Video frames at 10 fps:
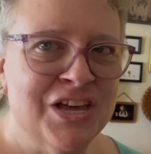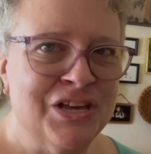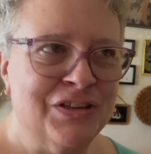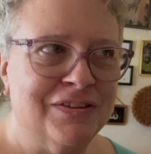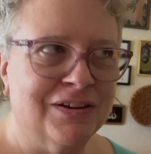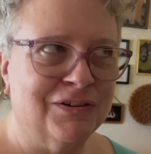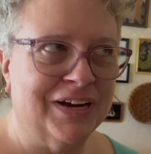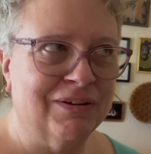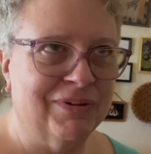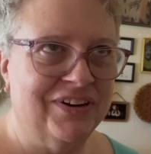So
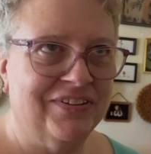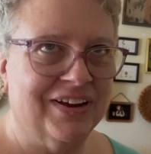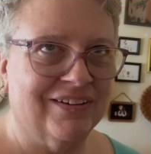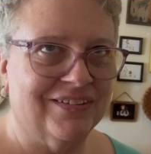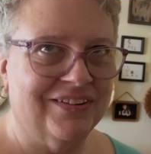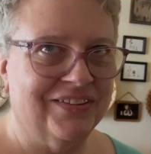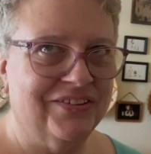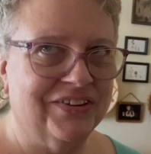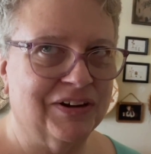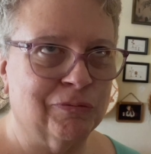I reached out to the
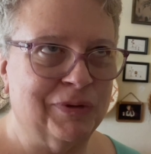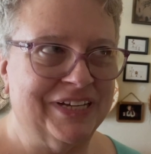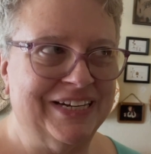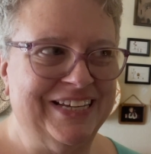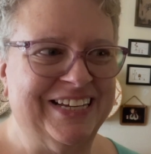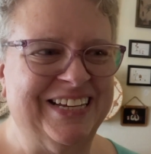gentleman.